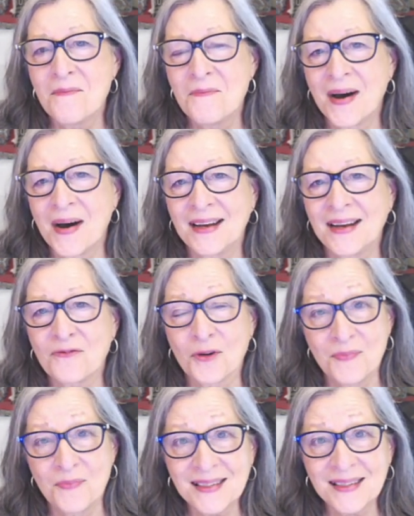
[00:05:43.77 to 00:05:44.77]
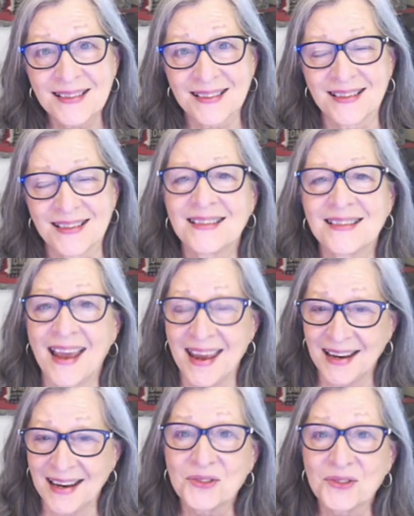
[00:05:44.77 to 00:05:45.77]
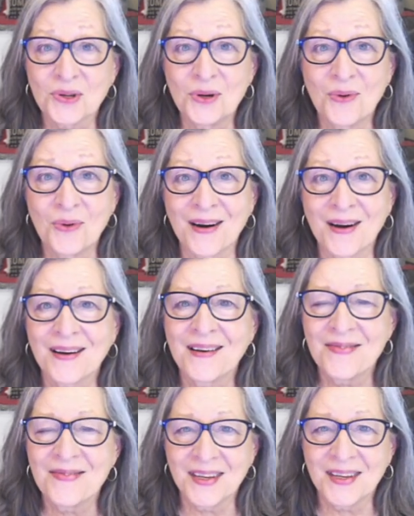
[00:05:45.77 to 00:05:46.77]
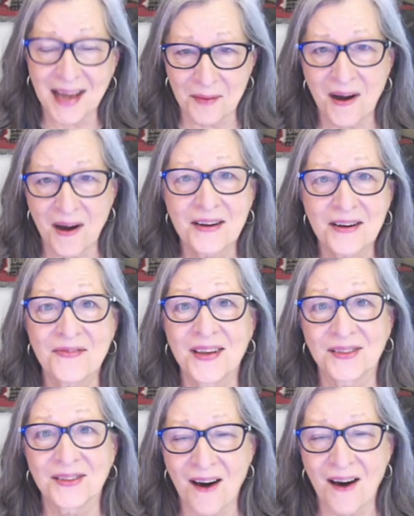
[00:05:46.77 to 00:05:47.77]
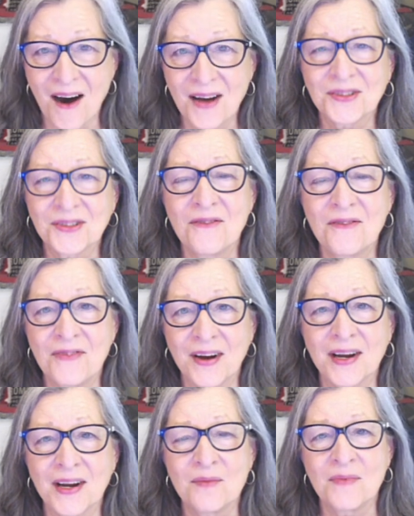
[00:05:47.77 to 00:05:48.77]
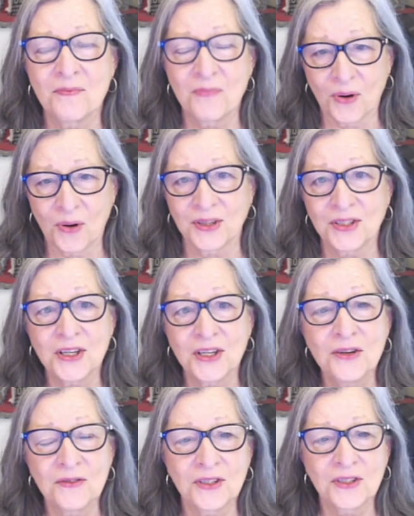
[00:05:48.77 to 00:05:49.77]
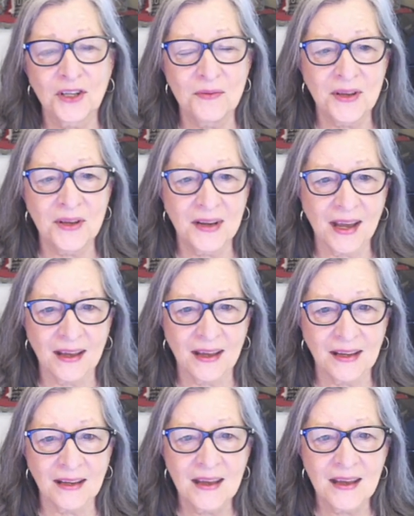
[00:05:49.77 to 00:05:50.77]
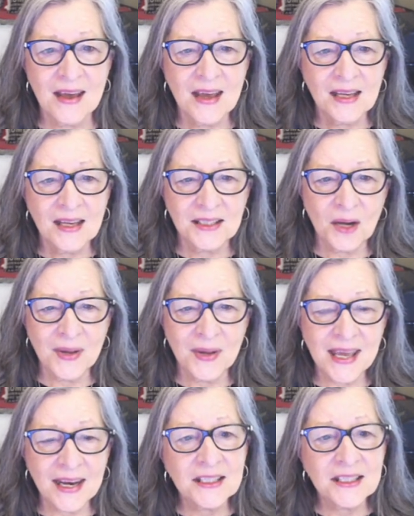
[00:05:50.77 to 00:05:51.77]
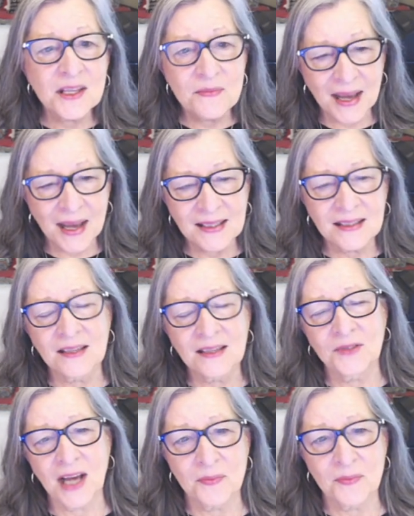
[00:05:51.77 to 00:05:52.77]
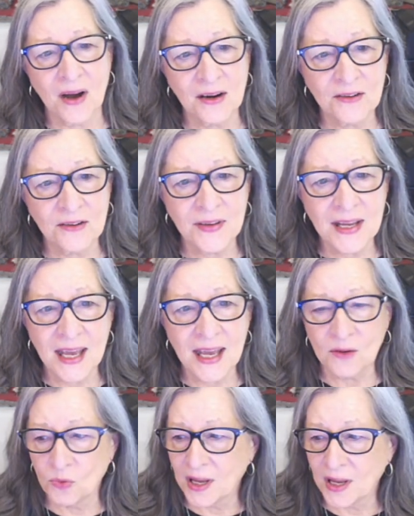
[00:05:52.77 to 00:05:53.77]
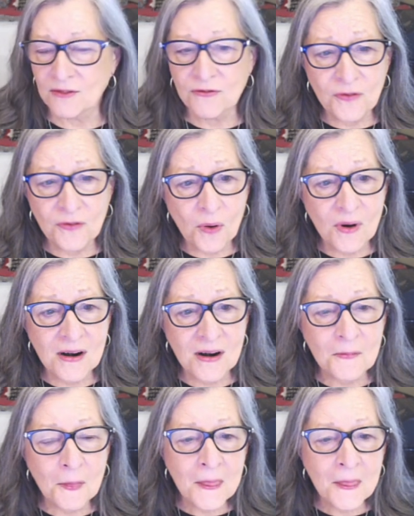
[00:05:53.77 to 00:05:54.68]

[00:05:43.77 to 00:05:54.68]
but for businesses and in schoolwork, the typography is also very important too to communicating. So we get into the basics of typography in week four.